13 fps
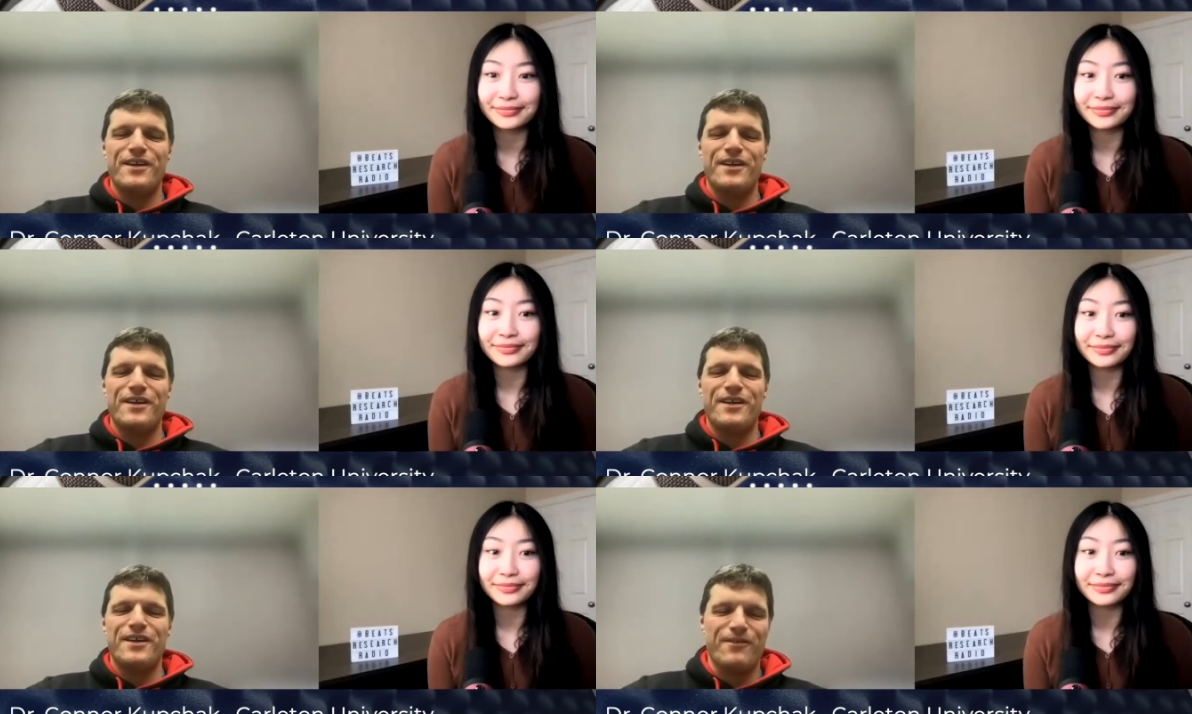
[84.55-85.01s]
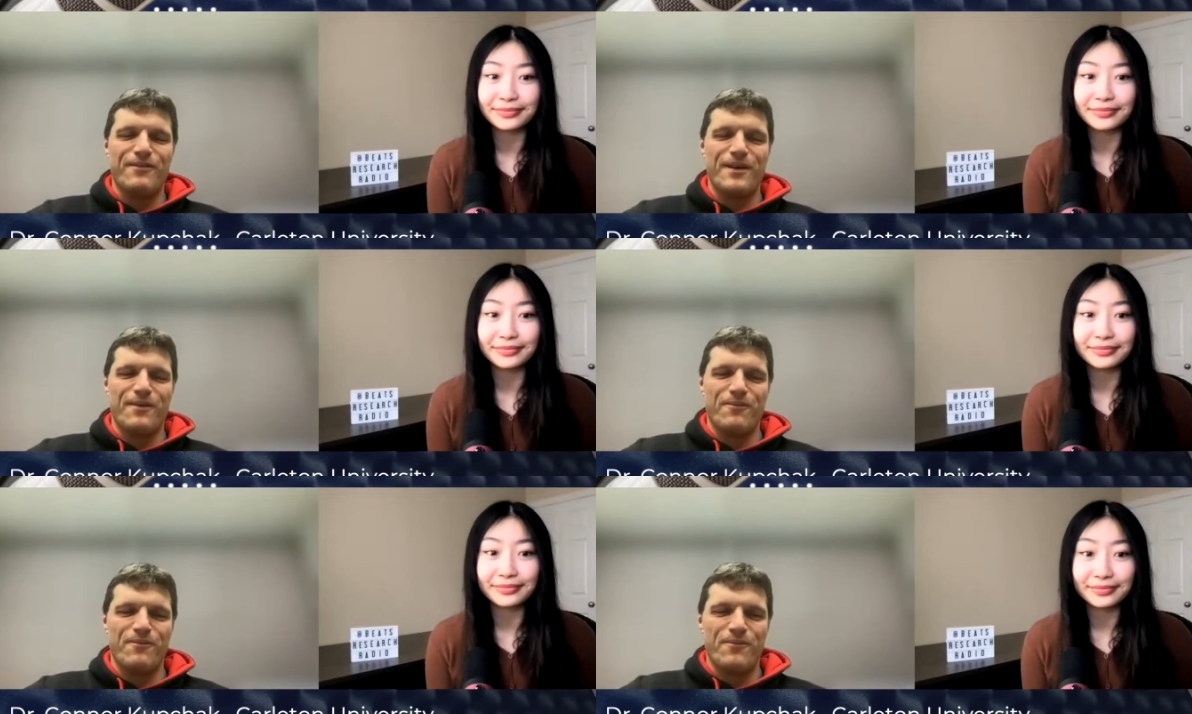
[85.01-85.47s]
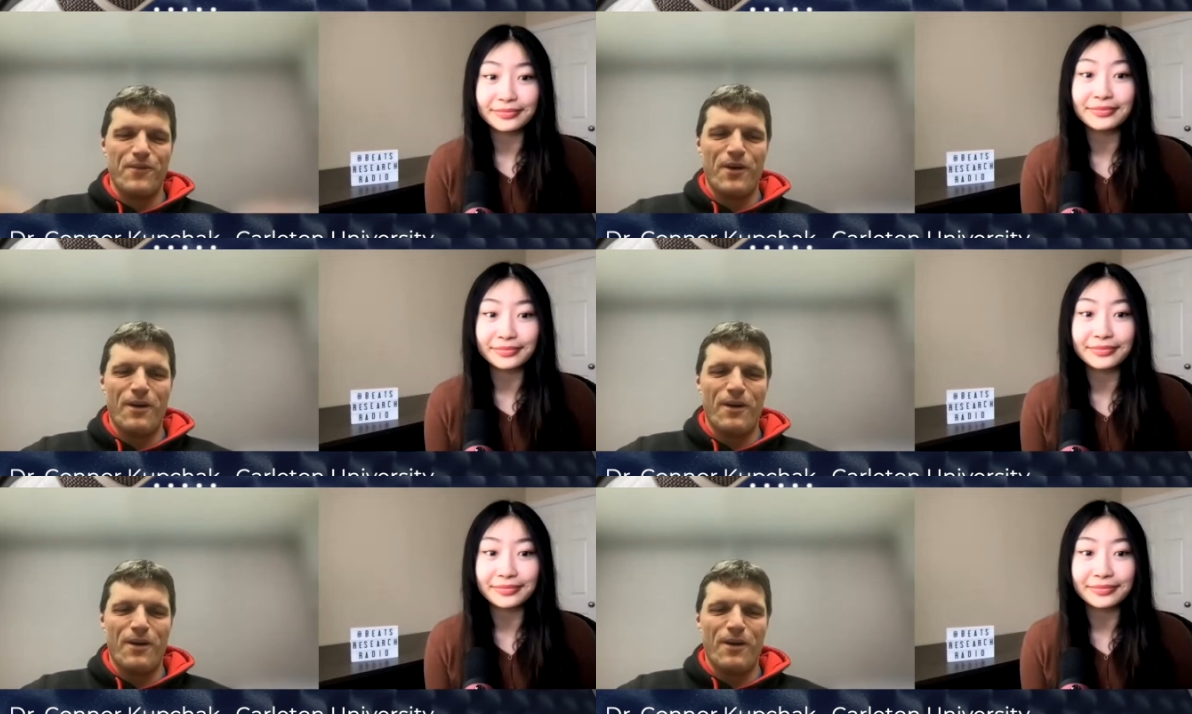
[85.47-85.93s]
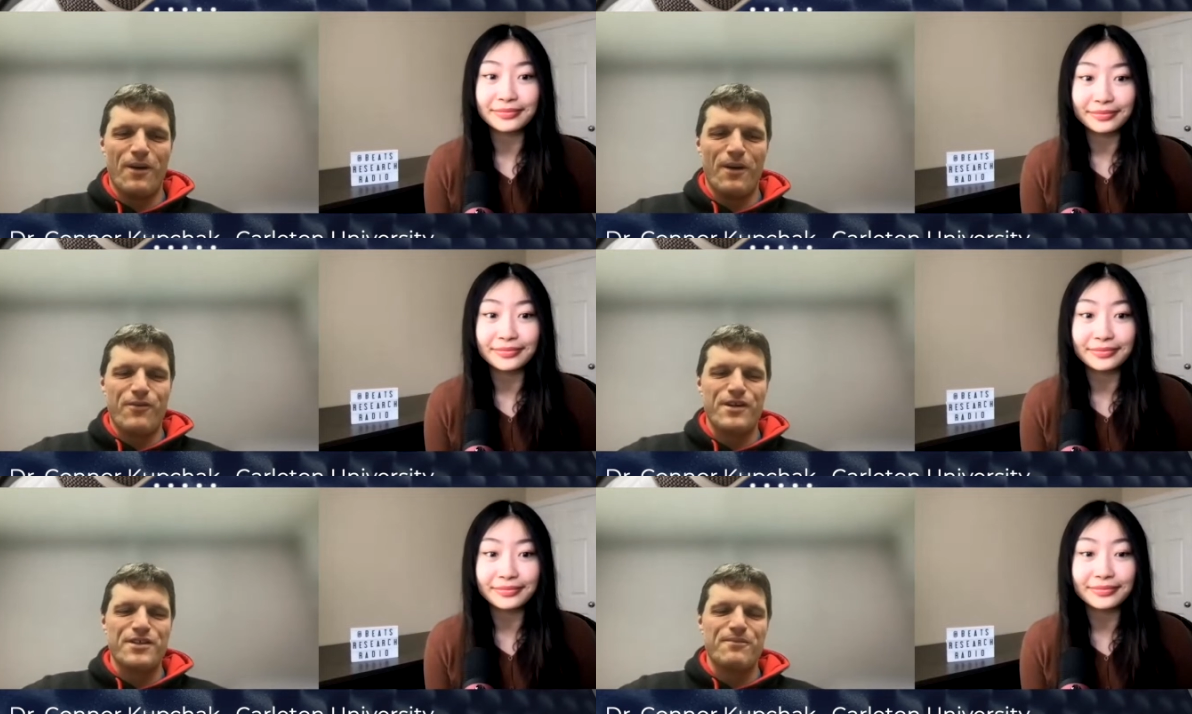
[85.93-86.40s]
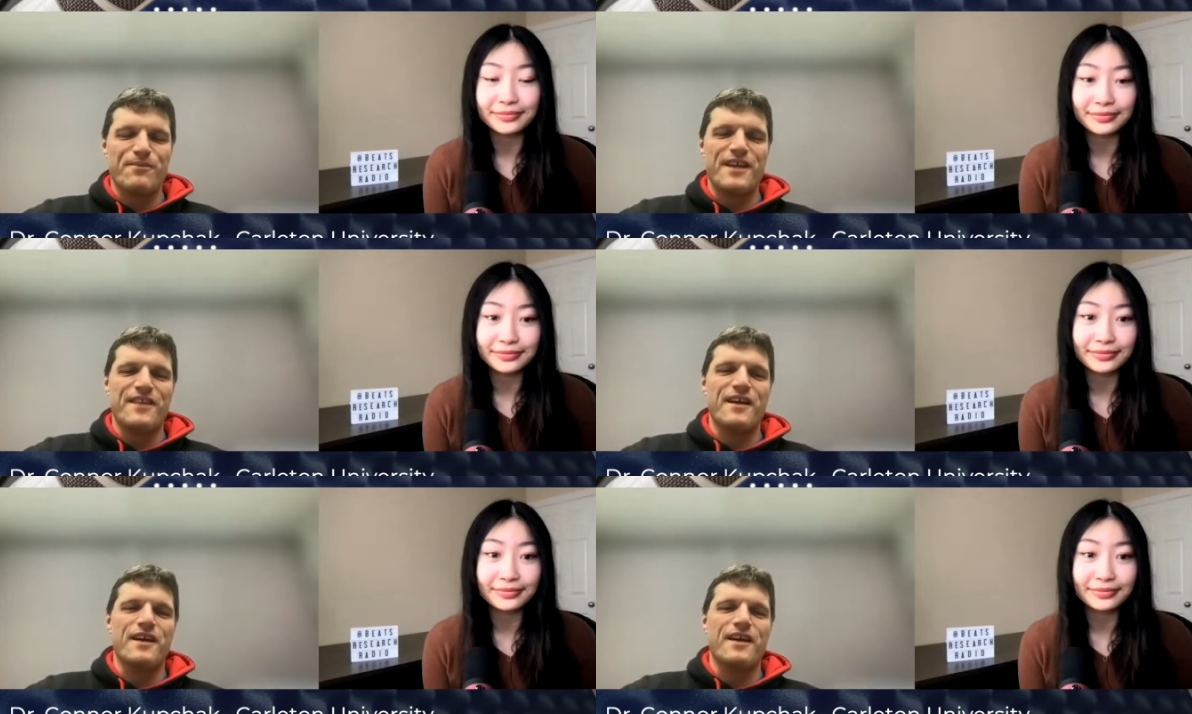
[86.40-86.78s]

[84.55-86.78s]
Speaker 1: you know, um, complicated question, but I think,